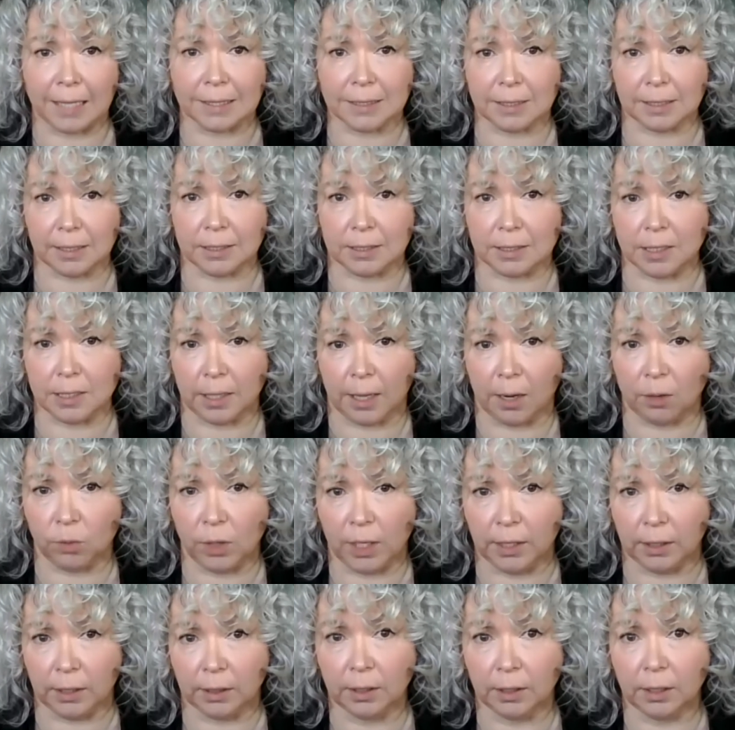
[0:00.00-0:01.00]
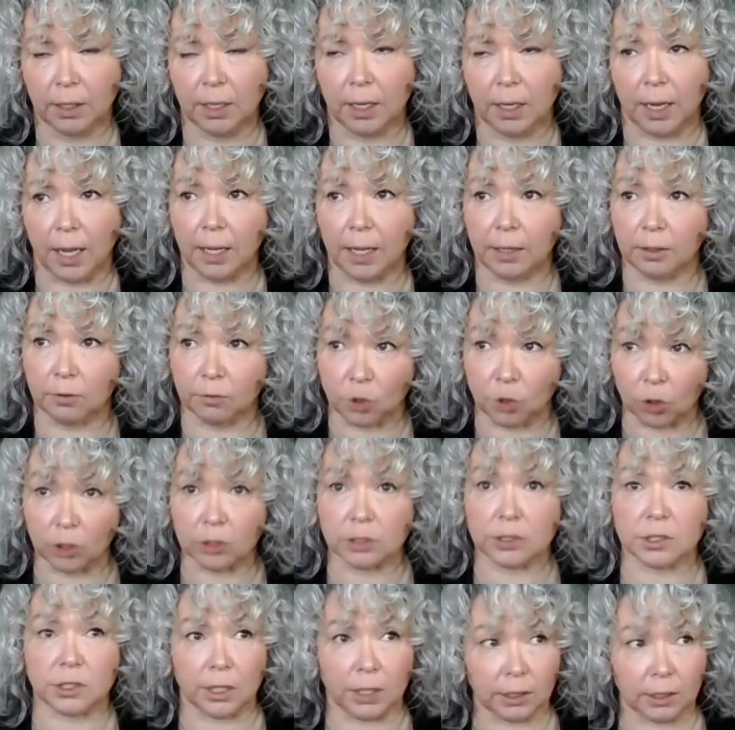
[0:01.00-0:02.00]
access in that way. And of
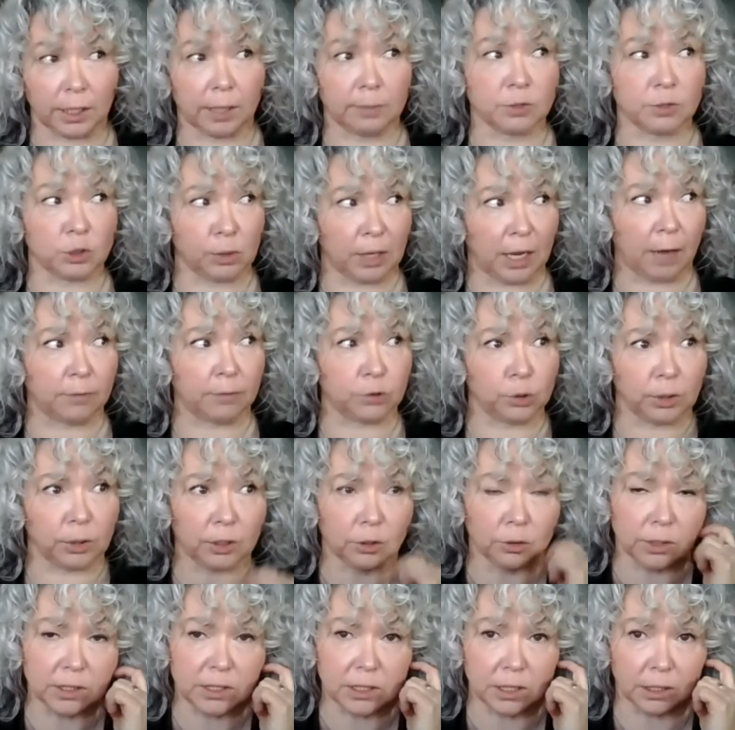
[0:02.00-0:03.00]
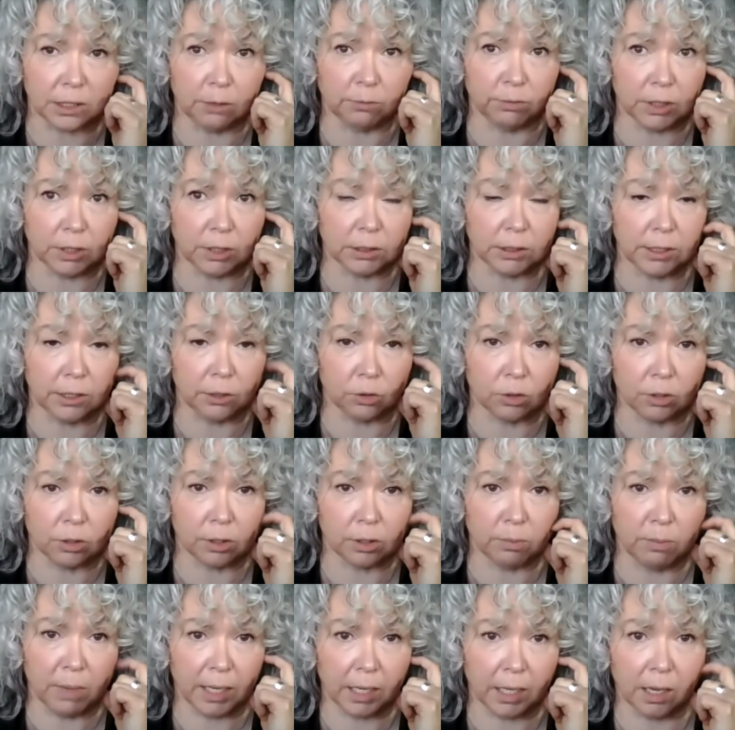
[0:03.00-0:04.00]
course, incomes would have to increase significantly in order
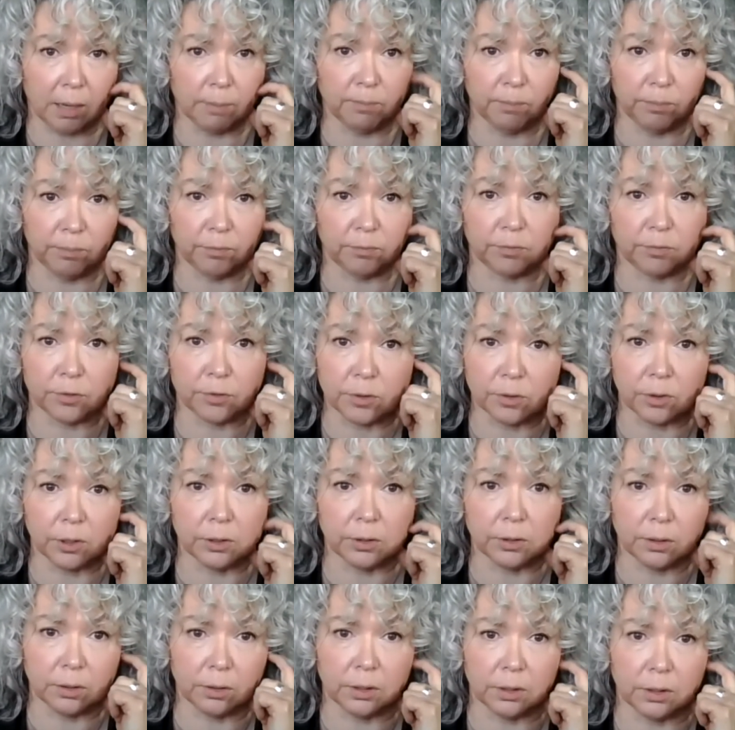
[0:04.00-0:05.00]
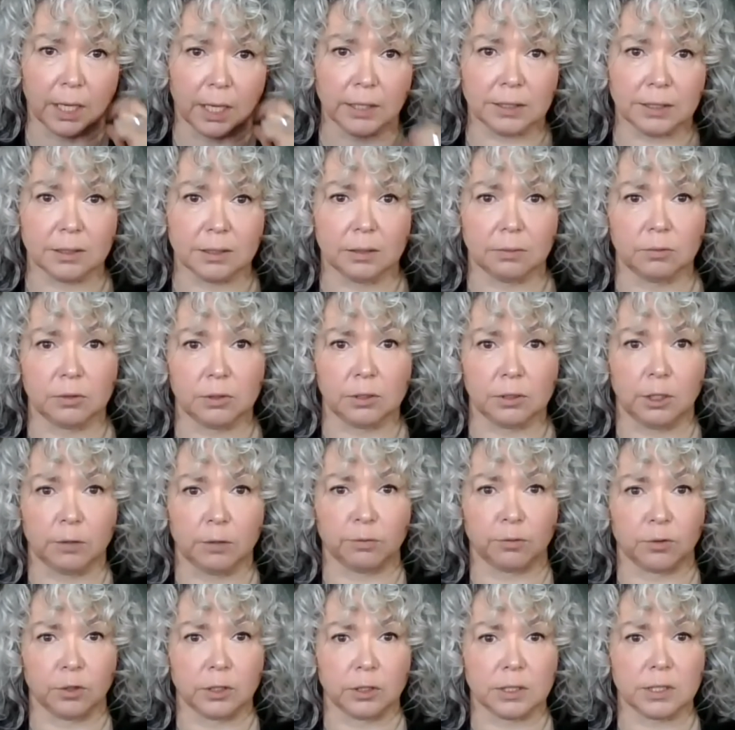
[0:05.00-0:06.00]
to make up for that
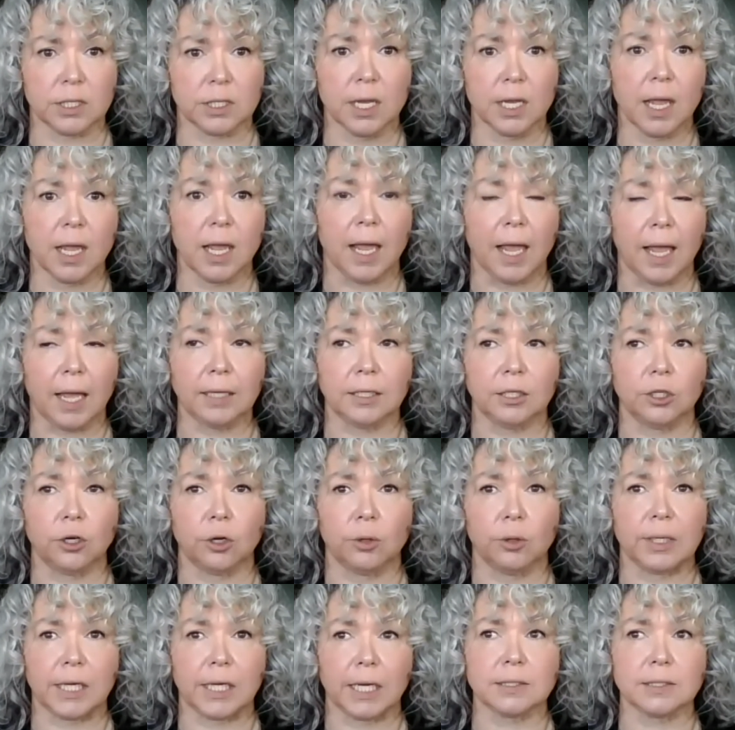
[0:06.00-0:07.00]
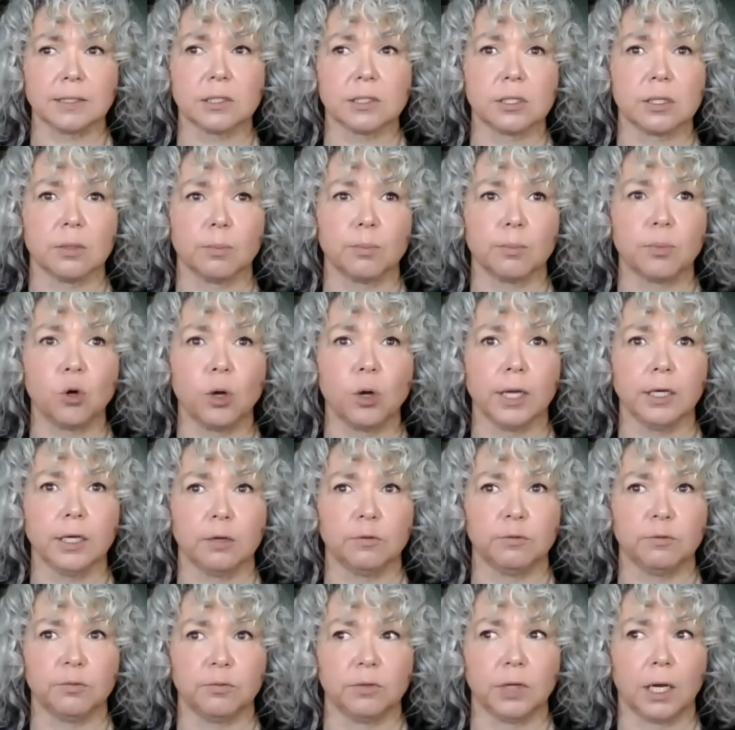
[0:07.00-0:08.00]
difference. And, you know, it gets to the point
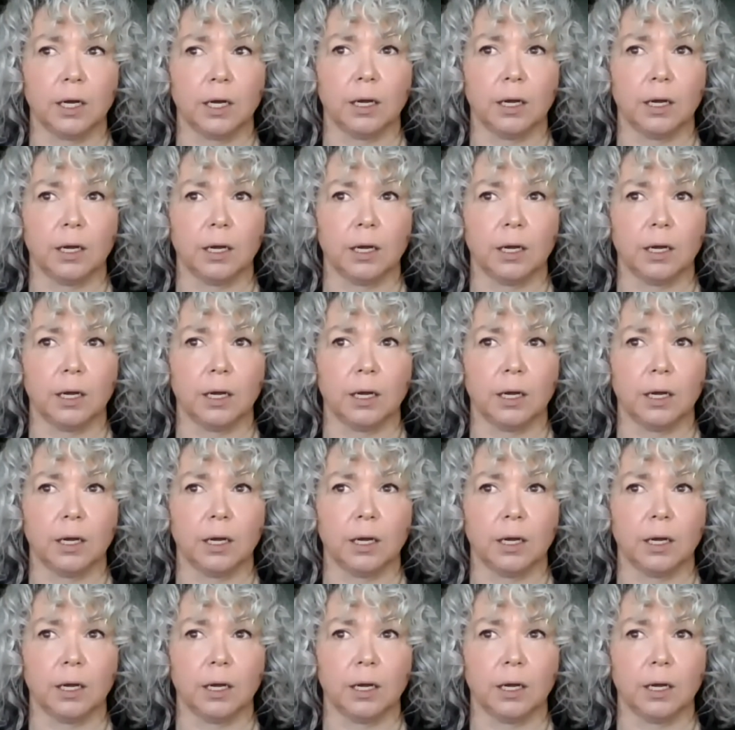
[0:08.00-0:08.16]
of,